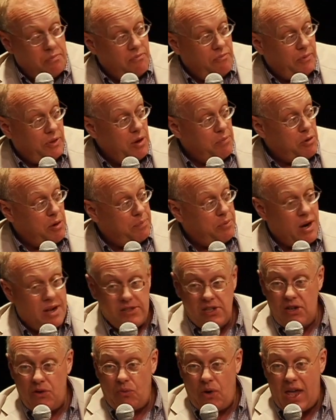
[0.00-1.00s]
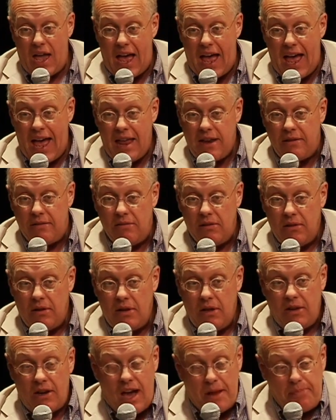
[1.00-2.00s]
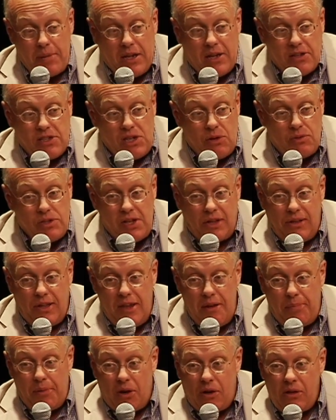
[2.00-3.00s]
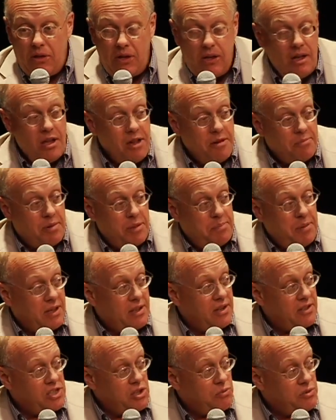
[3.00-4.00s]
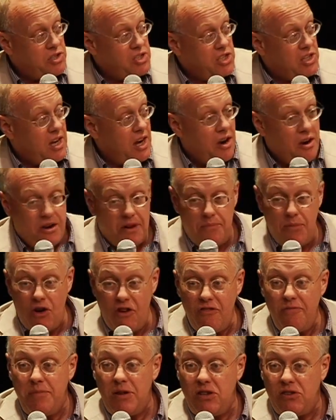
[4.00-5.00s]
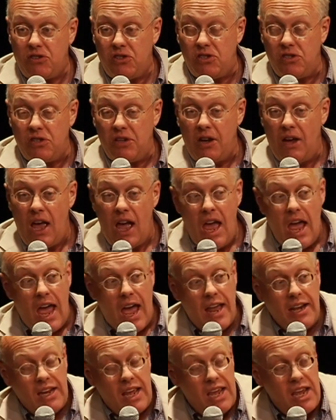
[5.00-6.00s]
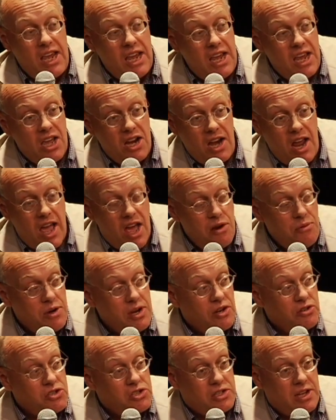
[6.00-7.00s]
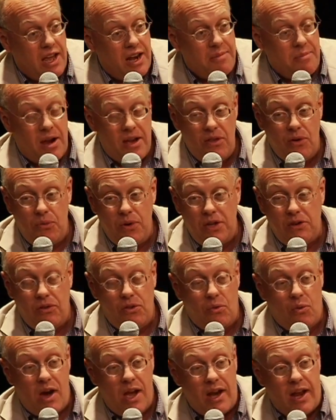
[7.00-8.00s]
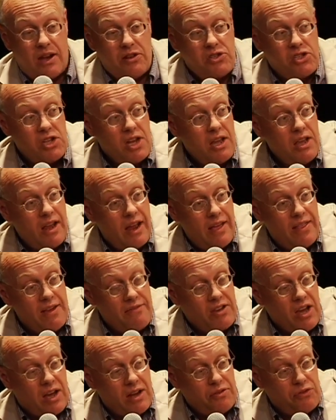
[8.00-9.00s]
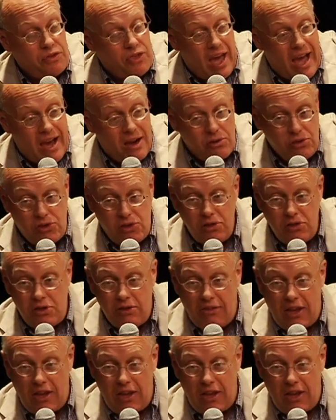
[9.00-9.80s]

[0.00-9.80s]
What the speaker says: liberal president we had. Not because he was a liberal, but because he was scared of movements. And he and Henry are standing by the window of the White House, and they've got thousands of